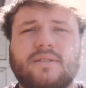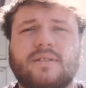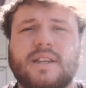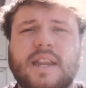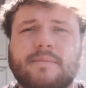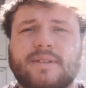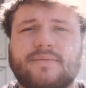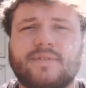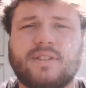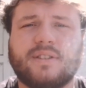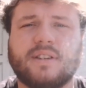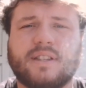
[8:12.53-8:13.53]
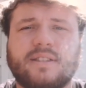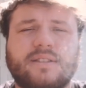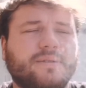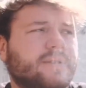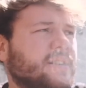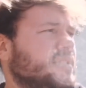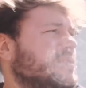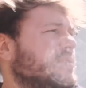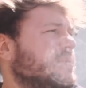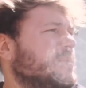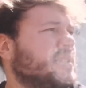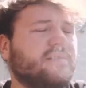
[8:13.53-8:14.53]
The neighbours have decided to
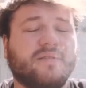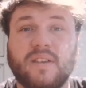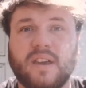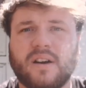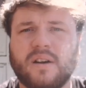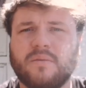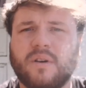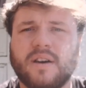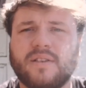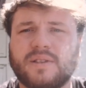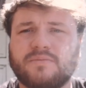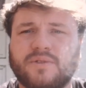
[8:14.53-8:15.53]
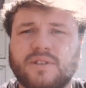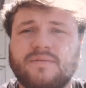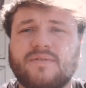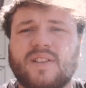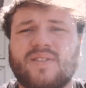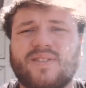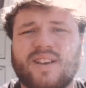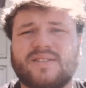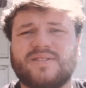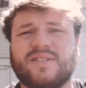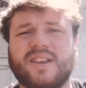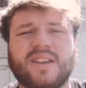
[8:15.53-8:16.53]
do a bit of DIY this morning.
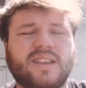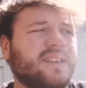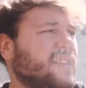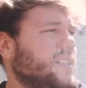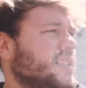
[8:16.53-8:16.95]
Fantastic.